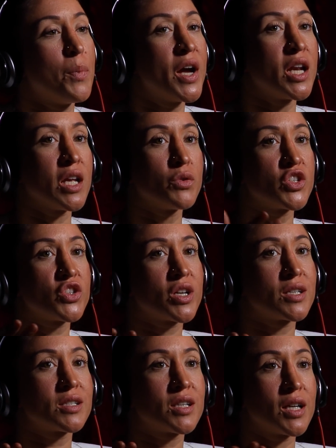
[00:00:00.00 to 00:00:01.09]
But it was
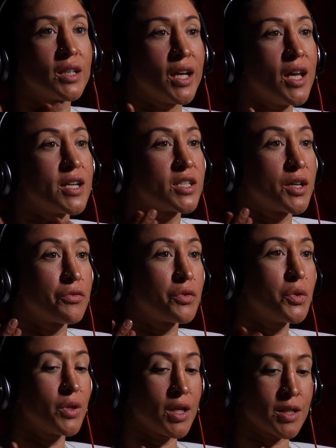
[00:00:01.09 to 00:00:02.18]
just, again, I toughed
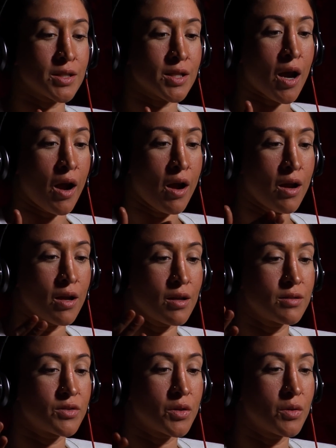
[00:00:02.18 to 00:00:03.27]
through things.
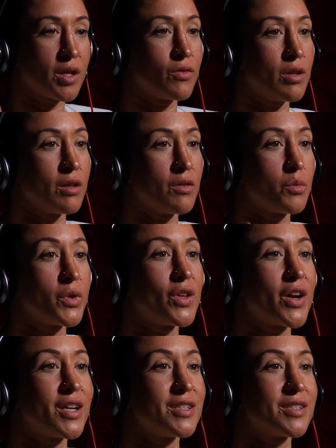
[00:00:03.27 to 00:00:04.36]
I don't even
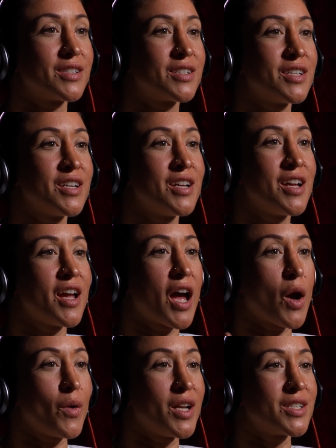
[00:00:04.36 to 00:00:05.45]
realize
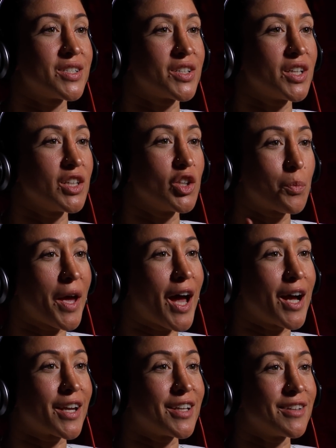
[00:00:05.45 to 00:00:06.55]
how it is until I look
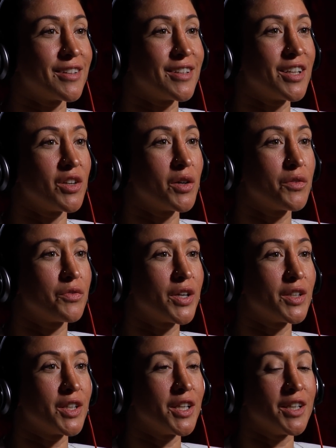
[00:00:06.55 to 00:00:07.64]
back, and I've
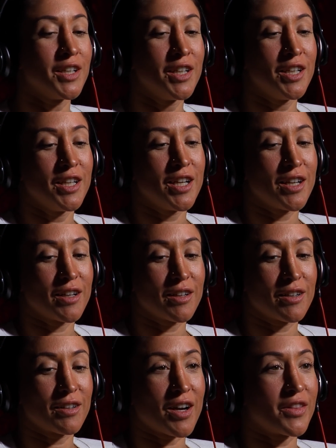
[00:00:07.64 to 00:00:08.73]
finally
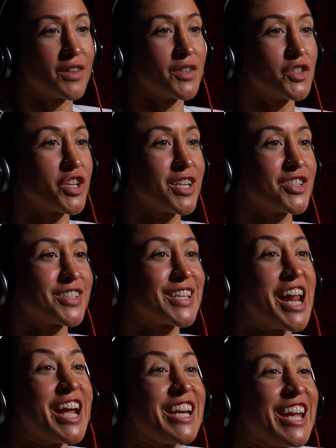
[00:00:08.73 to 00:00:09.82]
gotten those changes that
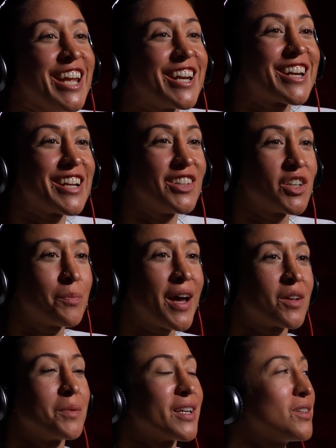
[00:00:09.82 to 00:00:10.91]
I needed, and I look
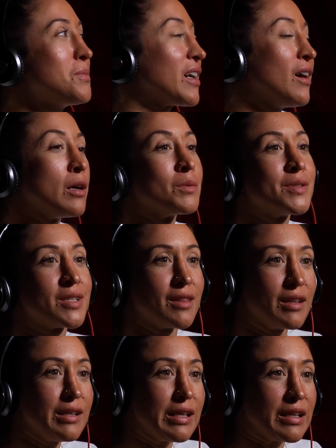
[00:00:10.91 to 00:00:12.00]
back, I'm like, oh my God, what was I
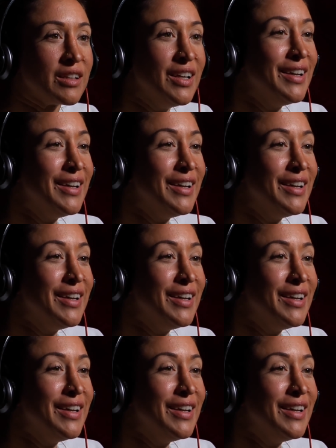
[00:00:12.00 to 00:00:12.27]
thinking?